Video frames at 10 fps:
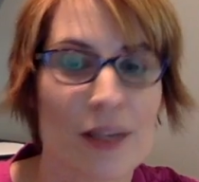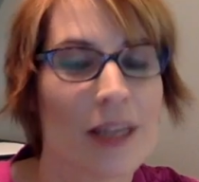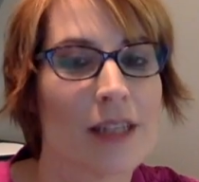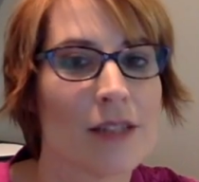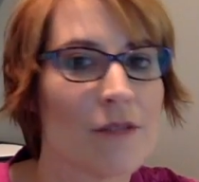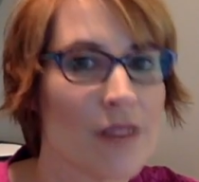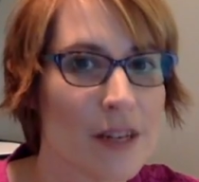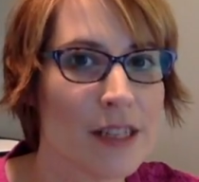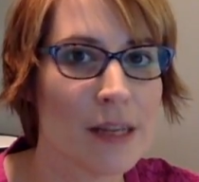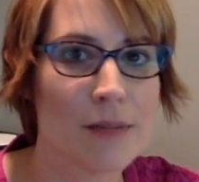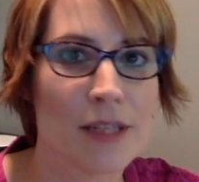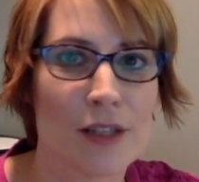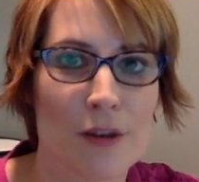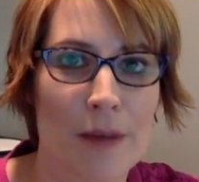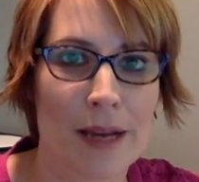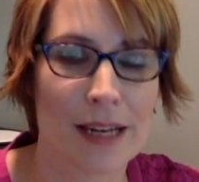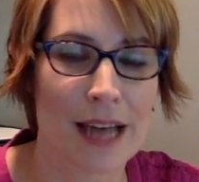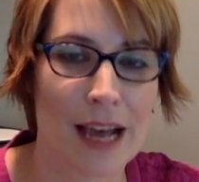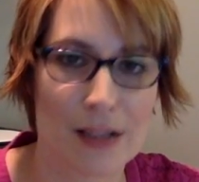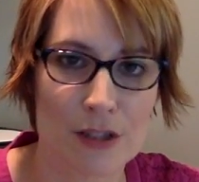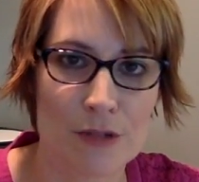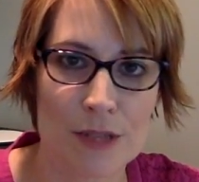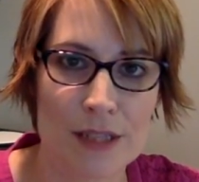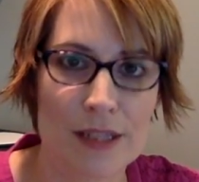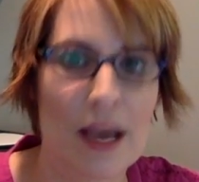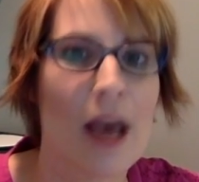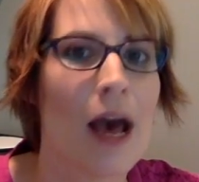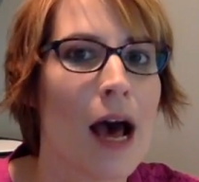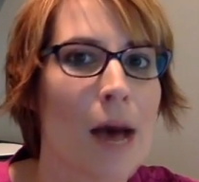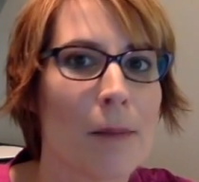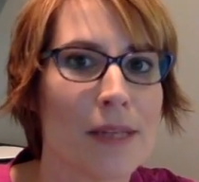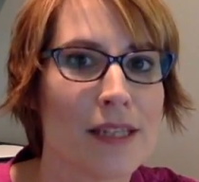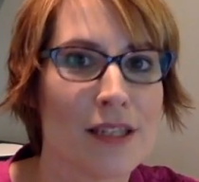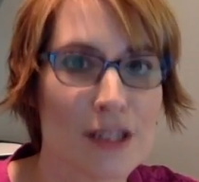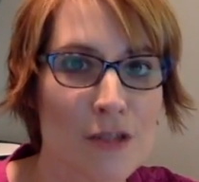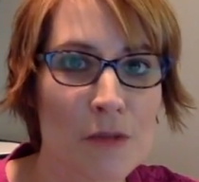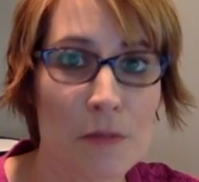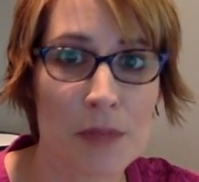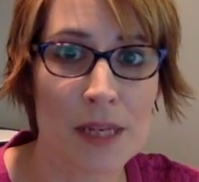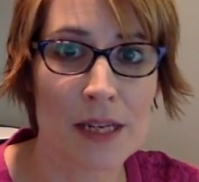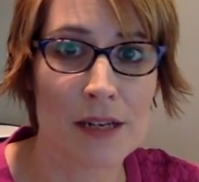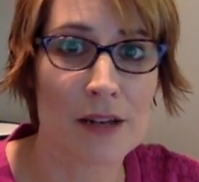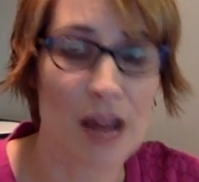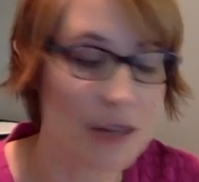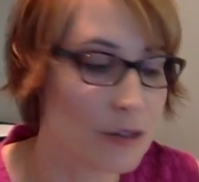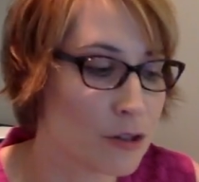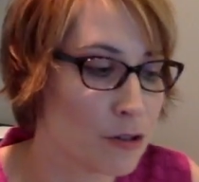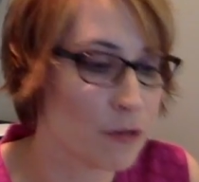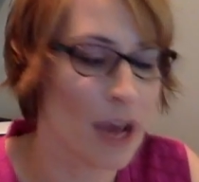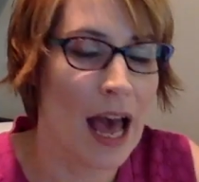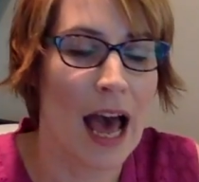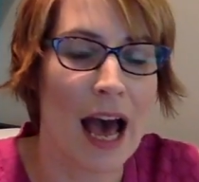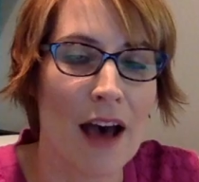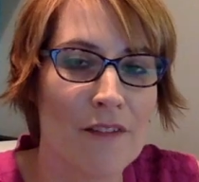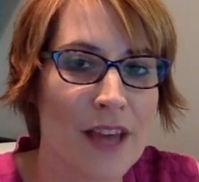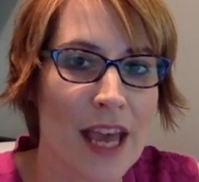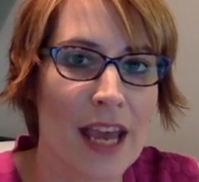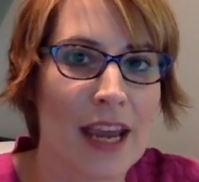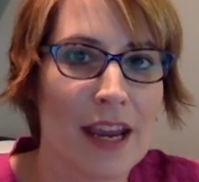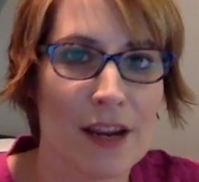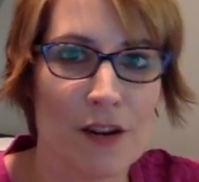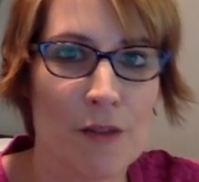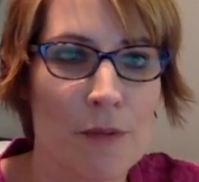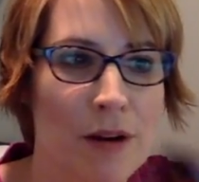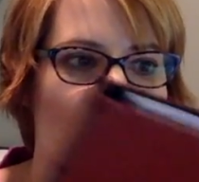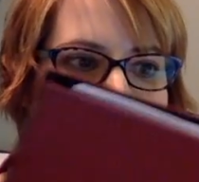And it's very tempting to go back and add to it. My suggestion would be not to. Have a notebook.